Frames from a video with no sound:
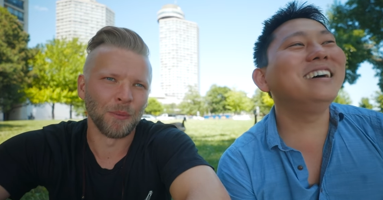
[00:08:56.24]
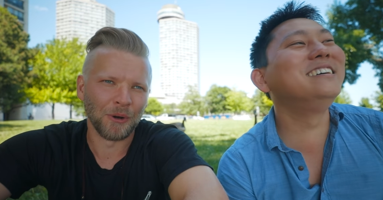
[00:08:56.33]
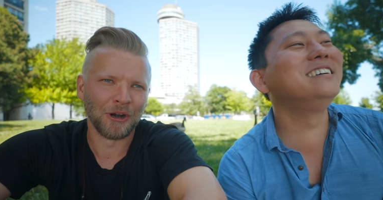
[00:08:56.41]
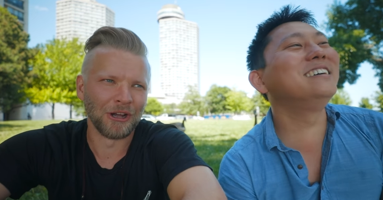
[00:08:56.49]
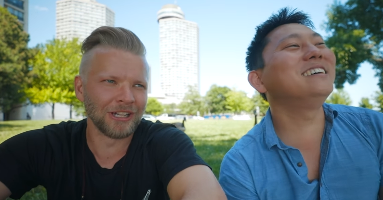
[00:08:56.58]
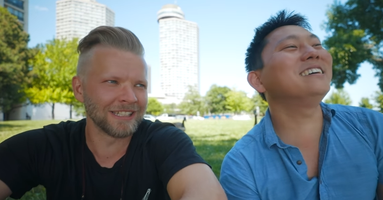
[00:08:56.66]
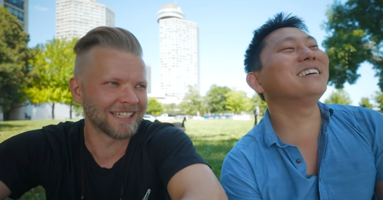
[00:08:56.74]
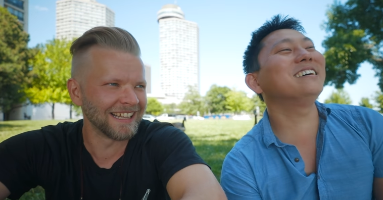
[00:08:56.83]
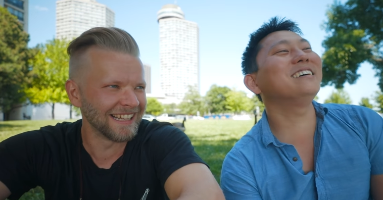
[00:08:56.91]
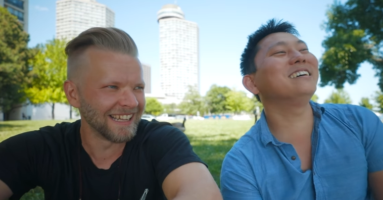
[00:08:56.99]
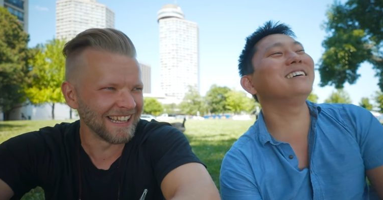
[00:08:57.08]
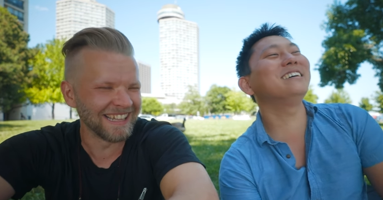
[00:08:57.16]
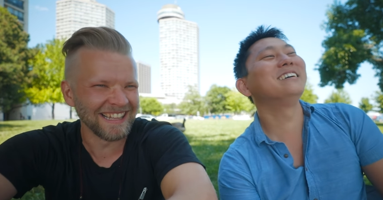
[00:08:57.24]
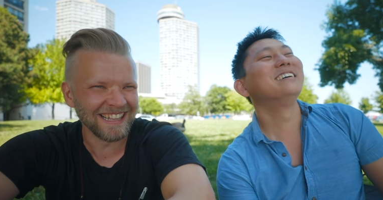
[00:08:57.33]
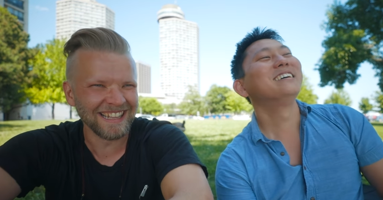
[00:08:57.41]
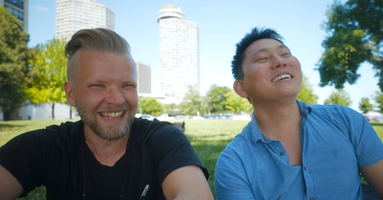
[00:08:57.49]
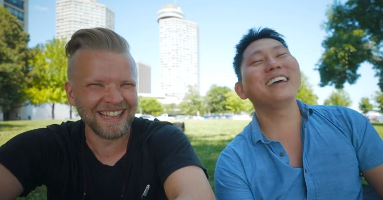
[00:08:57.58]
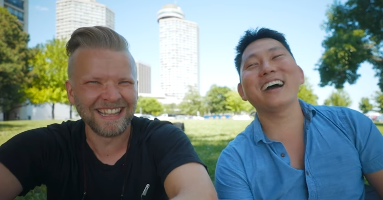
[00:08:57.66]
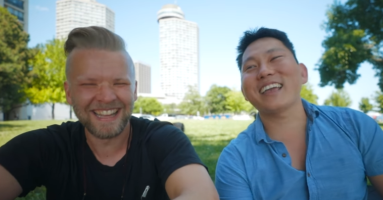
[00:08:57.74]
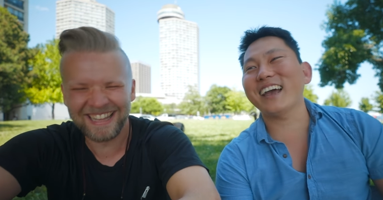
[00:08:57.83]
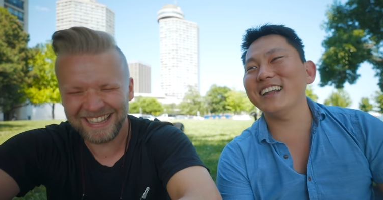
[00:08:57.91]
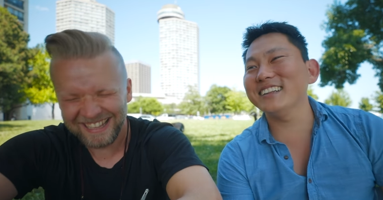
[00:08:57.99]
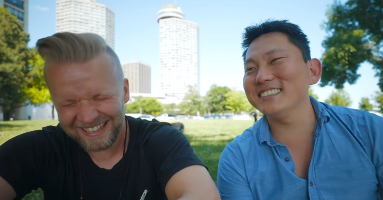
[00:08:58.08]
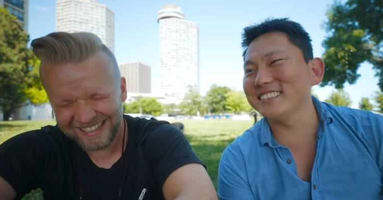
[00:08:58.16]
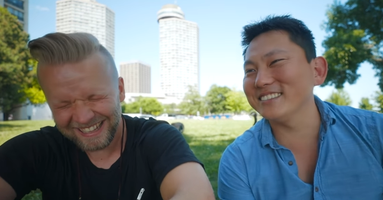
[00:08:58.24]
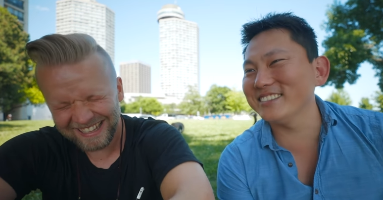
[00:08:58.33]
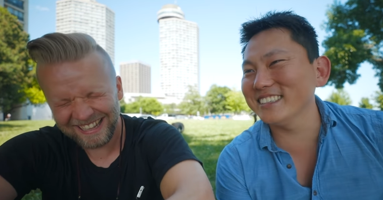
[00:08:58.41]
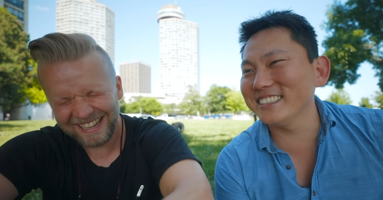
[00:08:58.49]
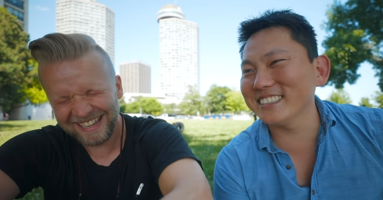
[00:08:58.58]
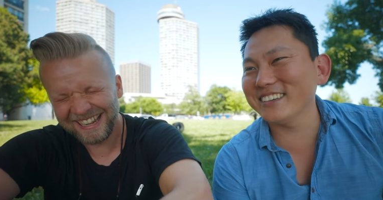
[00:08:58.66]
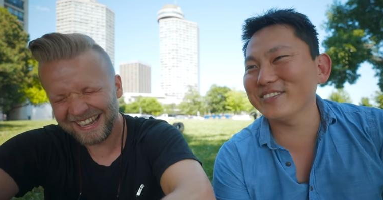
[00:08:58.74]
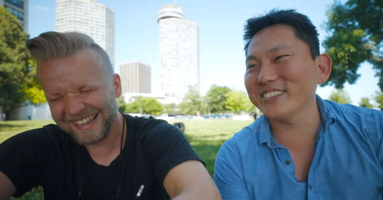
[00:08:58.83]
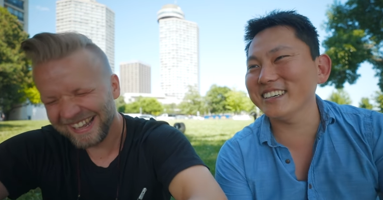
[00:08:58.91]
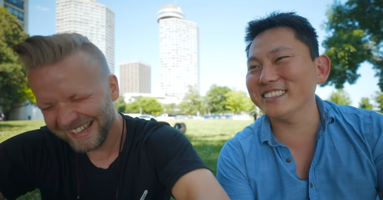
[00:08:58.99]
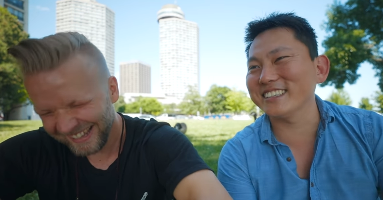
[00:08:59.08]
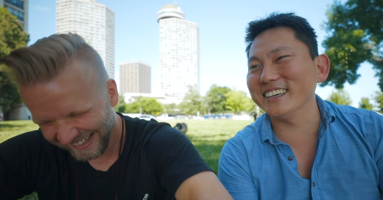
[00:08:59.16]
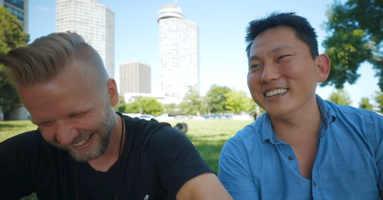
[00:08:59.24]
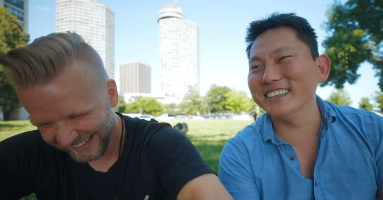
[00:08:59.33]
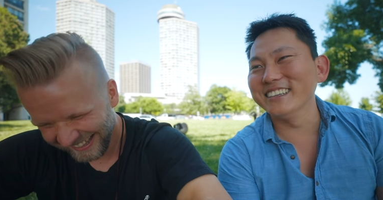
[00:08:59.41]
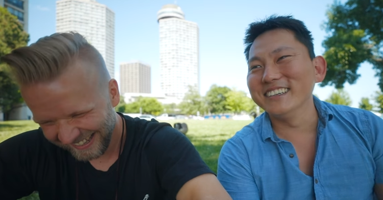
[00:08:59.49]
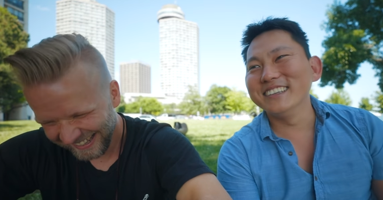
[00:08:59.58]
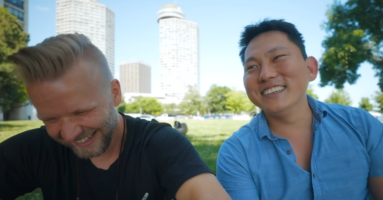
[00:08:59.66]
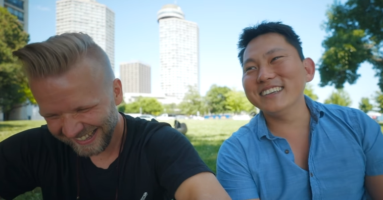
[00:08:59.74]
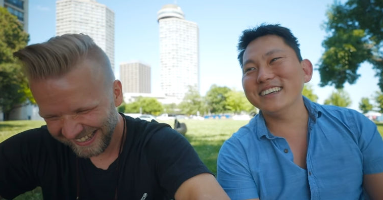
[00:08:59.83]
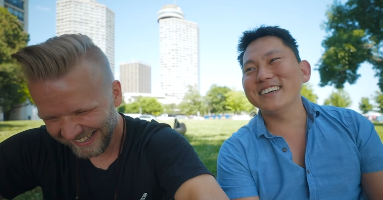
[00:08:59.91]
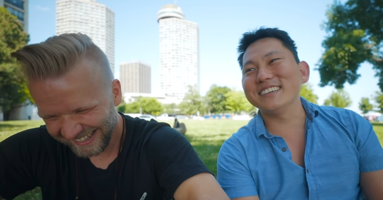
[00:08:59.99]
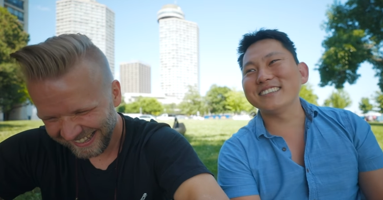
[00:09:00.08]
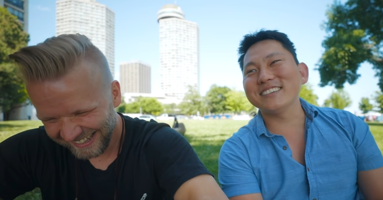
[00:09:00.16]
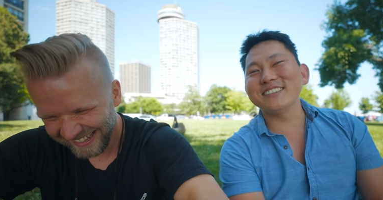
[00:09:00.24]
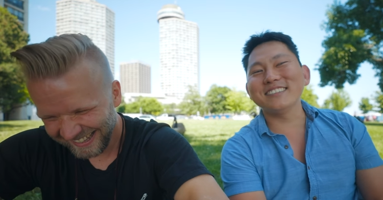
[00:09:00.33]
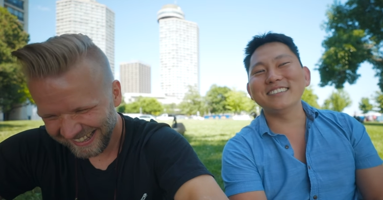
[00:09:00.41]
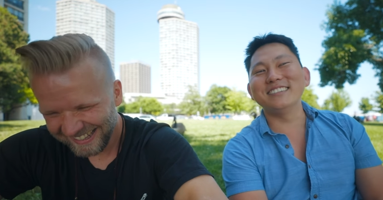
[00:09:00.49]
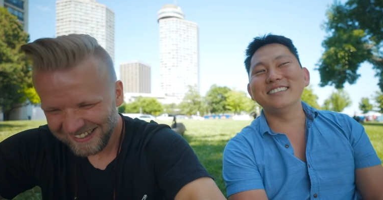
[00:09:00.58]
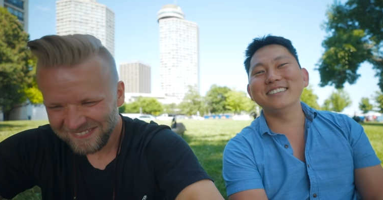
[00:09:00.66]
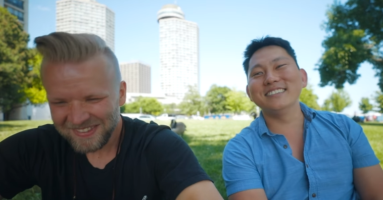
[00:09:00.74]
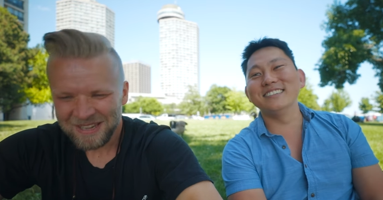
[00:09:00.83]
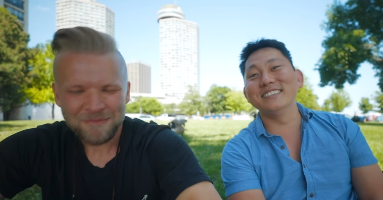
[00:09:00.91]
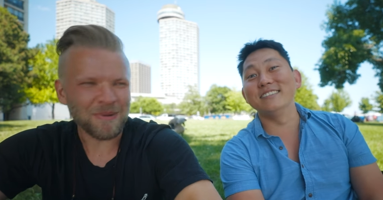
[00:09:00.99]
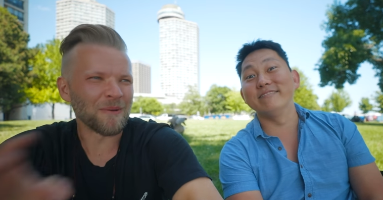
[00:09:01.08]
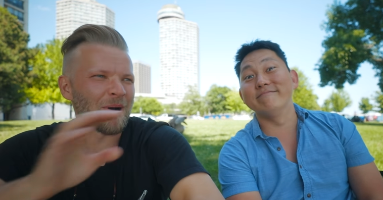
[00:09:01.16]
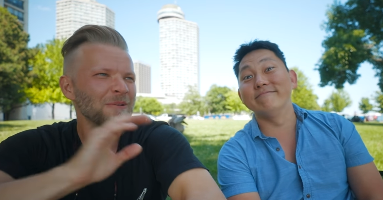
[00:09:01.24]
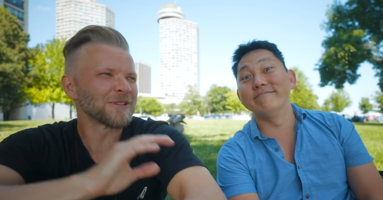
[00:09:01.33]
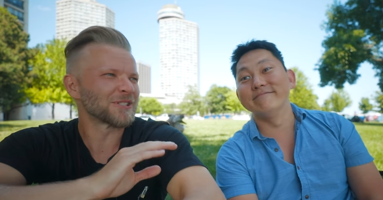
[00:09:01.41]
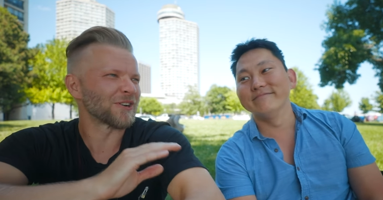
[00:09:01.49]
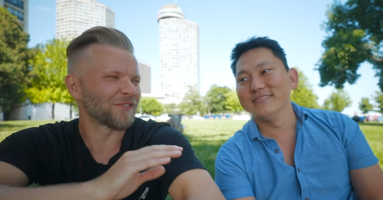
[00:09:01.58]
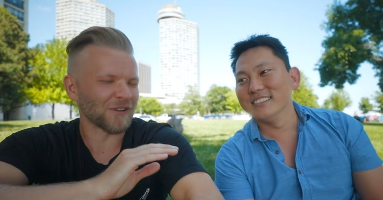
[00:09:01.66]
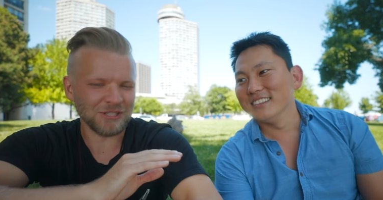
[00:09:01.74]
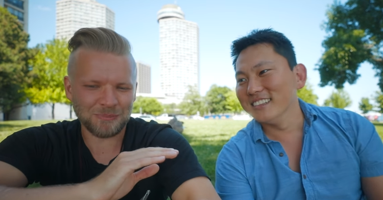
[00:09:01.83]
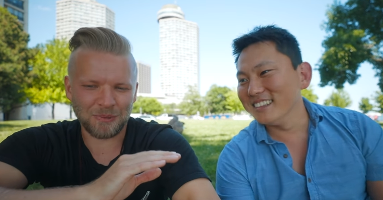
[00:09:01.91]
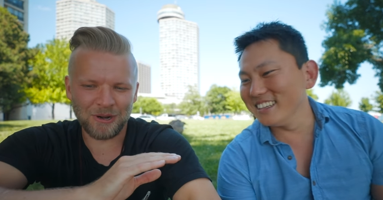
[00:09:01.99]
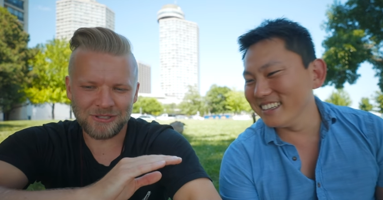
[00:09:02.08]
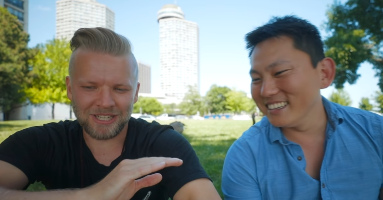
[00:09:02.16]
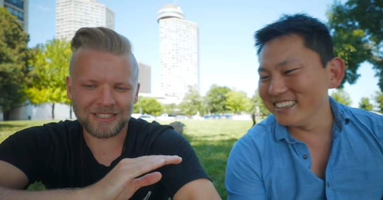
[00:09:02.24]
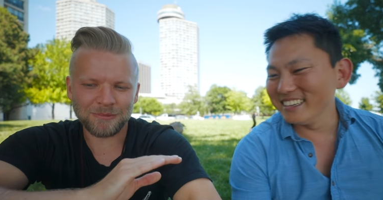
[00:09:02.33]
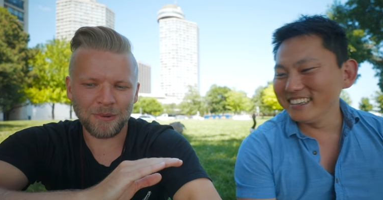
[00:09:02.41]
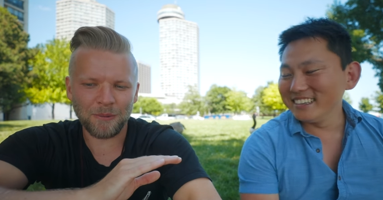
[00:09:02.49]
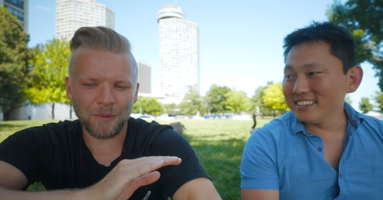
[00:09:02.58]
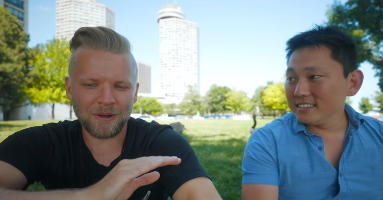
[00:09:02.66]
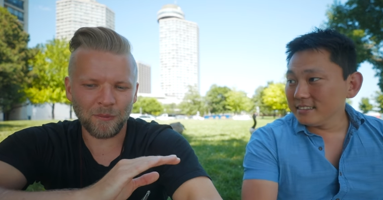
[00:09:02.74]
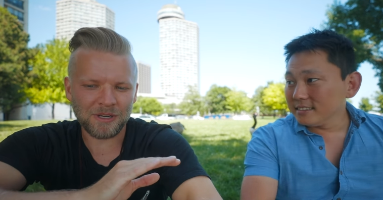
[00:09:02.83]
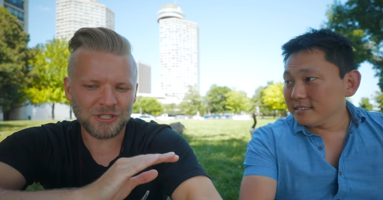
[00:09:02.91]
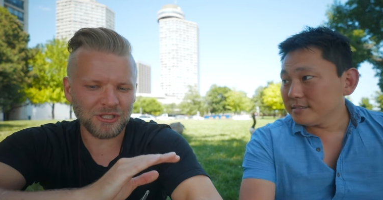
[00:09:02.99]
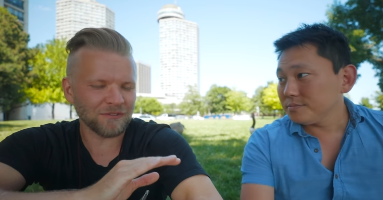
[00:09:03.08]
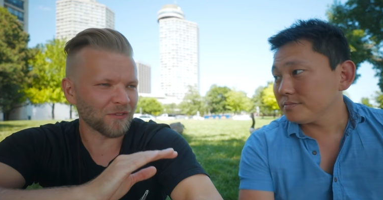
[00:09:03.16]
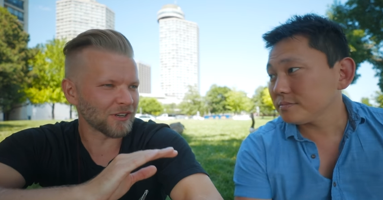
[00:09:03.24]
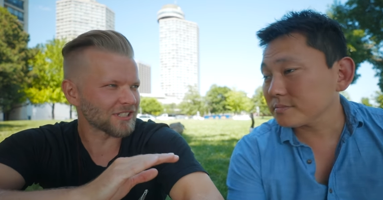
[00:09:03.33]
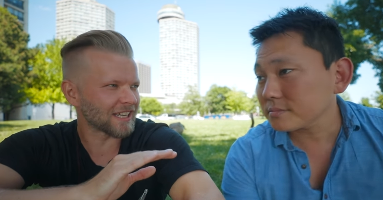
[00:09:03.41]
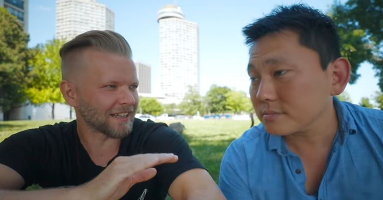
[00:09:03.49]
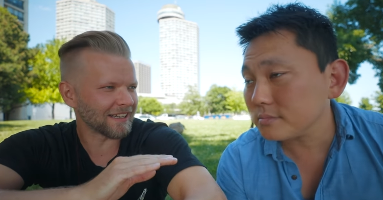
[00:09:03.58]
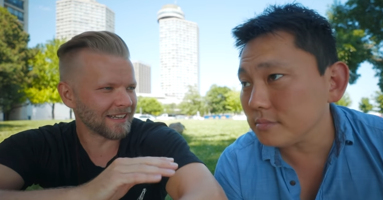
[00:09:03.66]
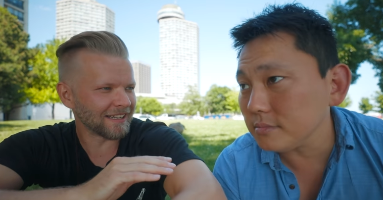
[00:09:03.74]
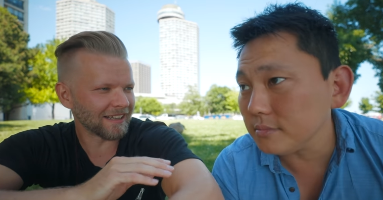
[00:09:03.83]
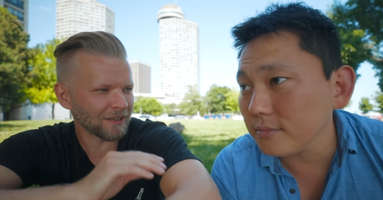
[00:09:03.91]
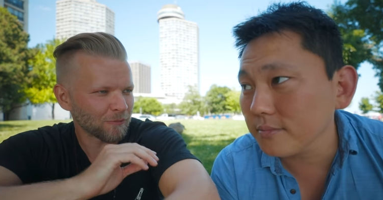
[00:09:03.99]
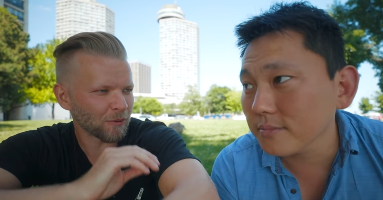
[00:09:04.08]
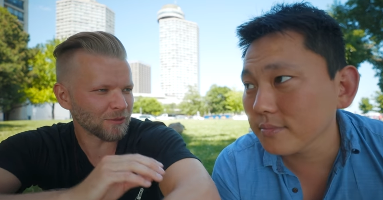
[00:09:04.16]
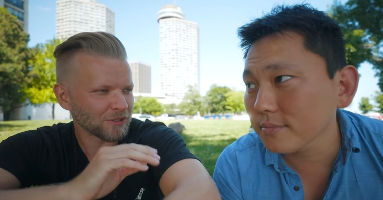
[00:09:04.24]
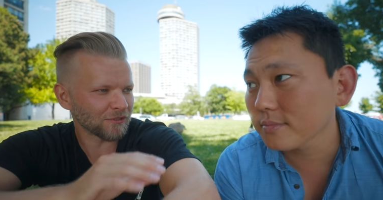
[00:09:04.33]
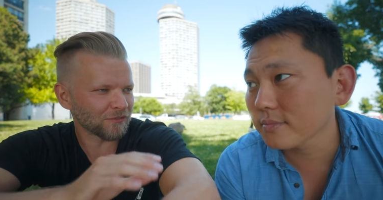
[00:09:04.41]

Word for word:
Speaker 1: the world. yeah, Canada's a really safe place, huh? Yeah, totally. but what was your first project? What, what, what did you first get? It, like, what was